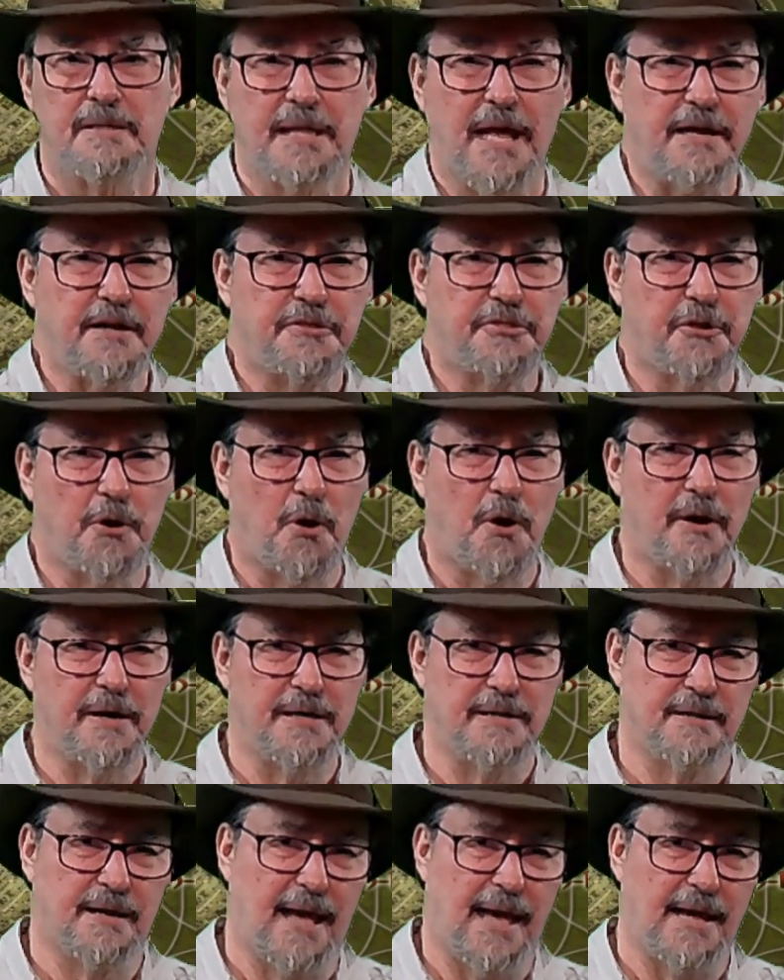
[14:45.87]

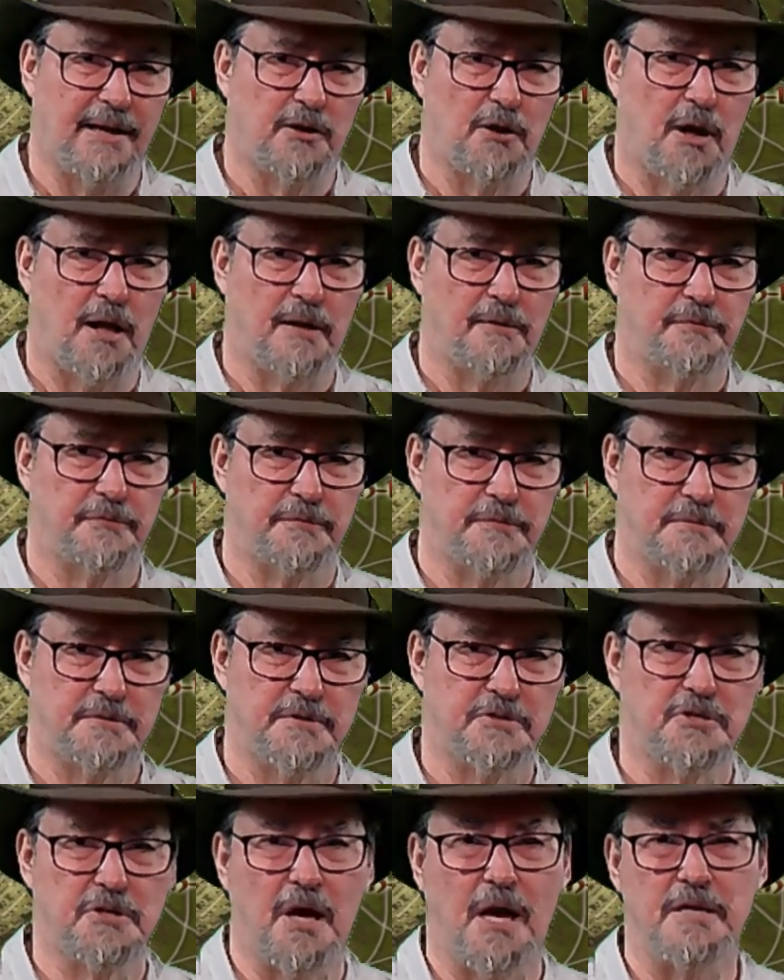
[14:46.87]
Denethor and Gandalf
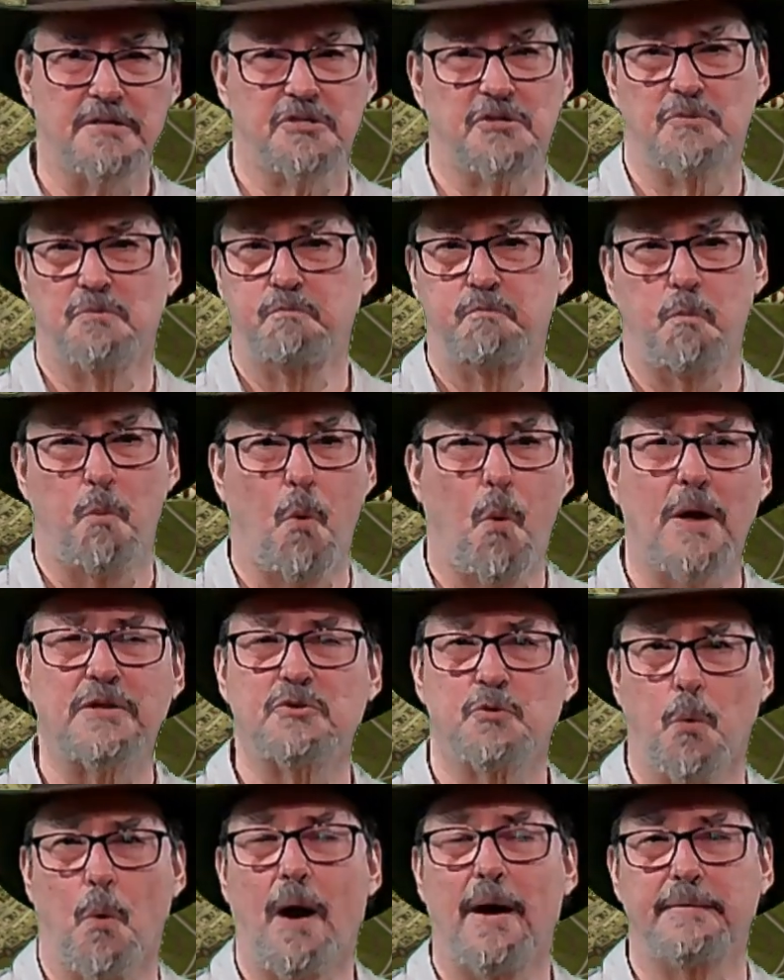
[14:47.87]
discuss
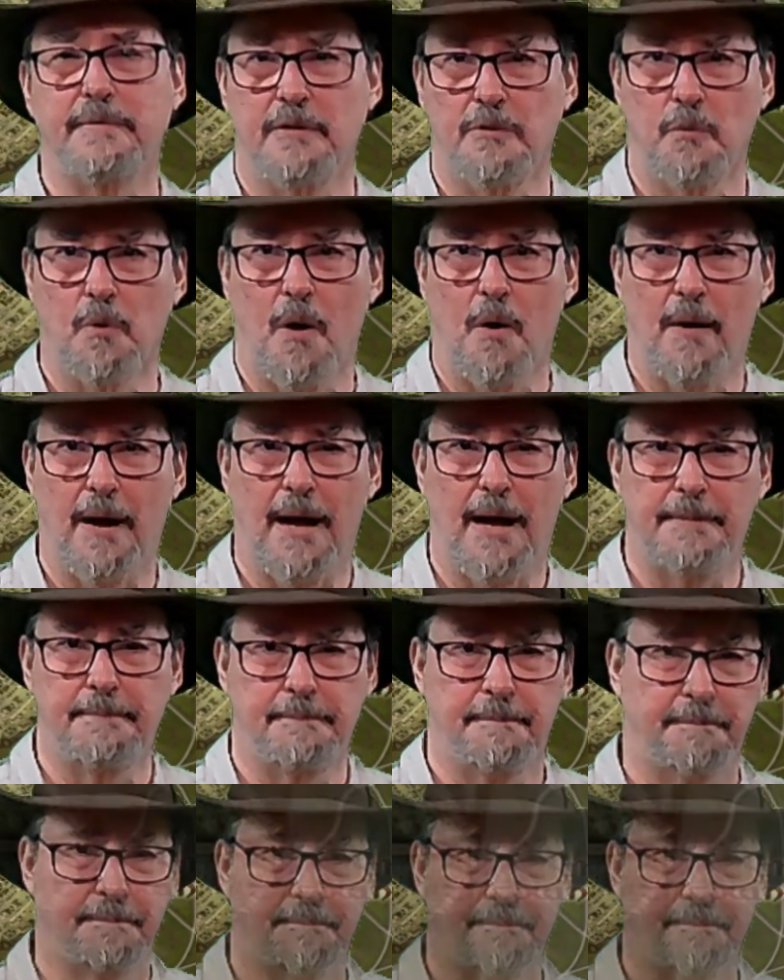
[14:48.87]
what's what in Rohan.